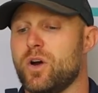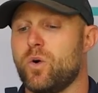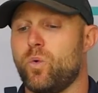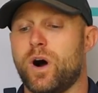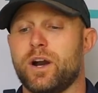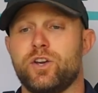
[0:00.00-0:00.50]

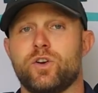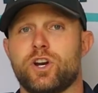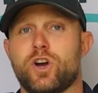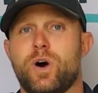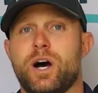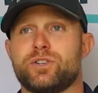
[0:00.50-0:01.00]
why are you going to
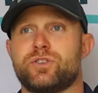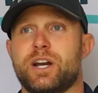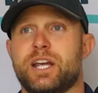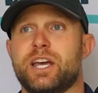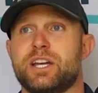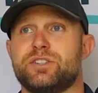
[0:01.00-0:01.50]
go out and try to
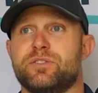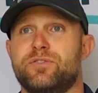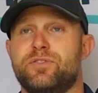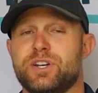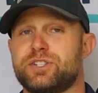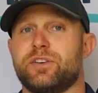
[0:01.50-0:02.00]
catch a
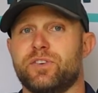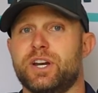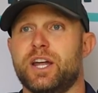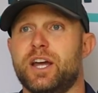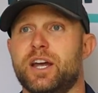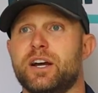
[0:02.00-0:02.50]
fish every
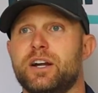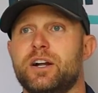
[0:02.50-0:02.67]
day